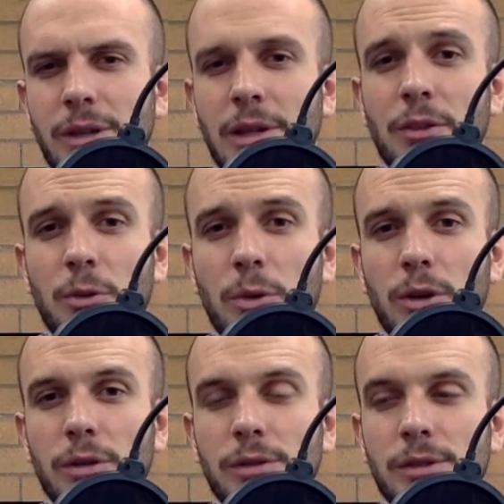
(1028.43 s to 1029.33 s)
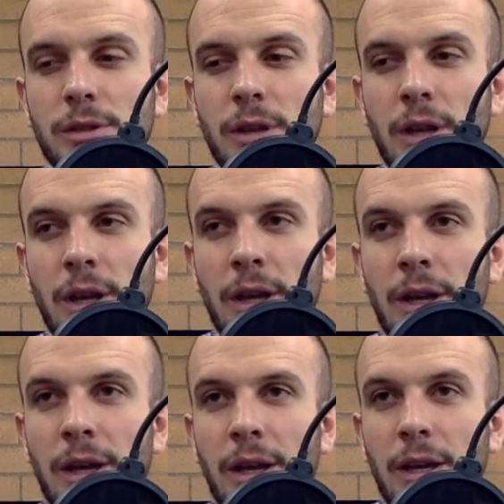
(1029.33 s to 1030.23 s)
In other words,
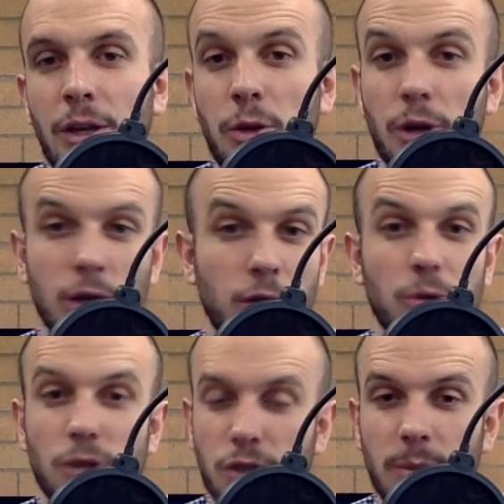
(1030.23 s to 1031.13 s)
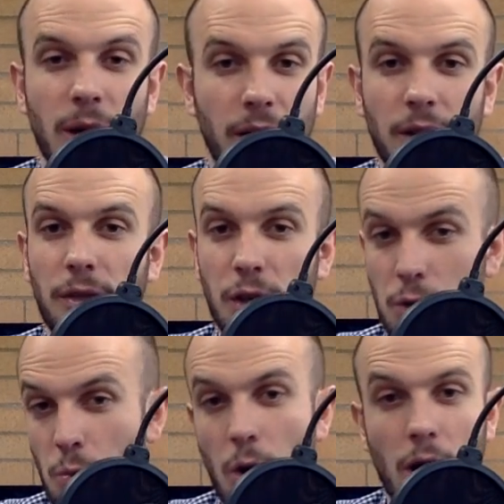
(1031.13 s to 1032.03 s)
you can do just about anything
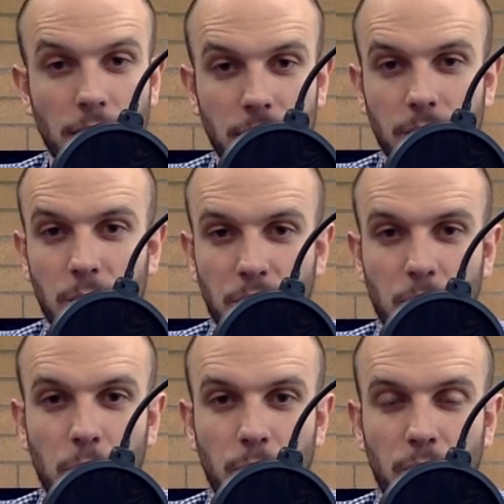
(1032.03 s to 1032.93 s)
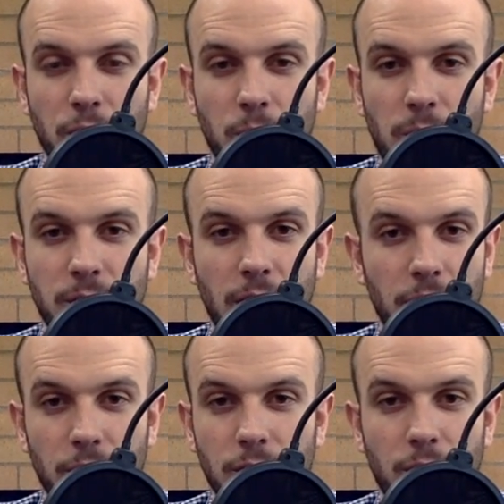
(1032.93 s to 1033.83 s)
you want with the WordPress website,
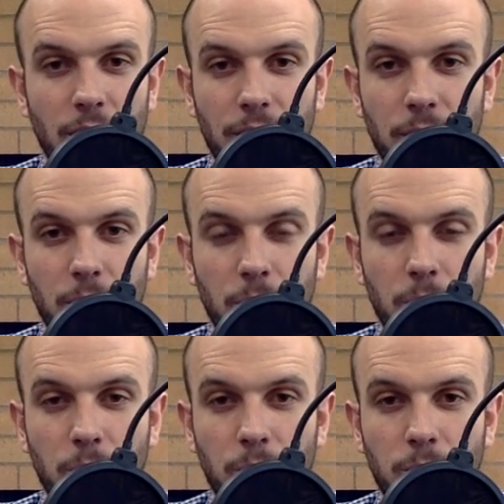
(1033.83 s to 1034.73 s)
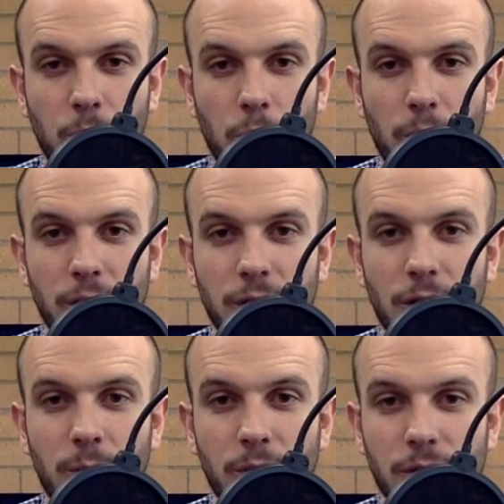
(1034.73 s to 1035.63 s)
those of you who are out there, WordPress
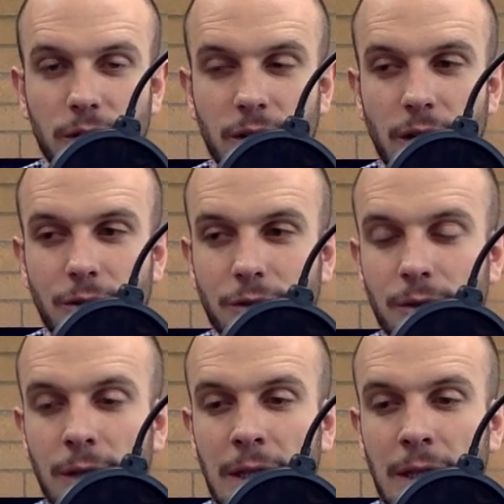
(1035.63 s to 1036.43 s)
developers and designers.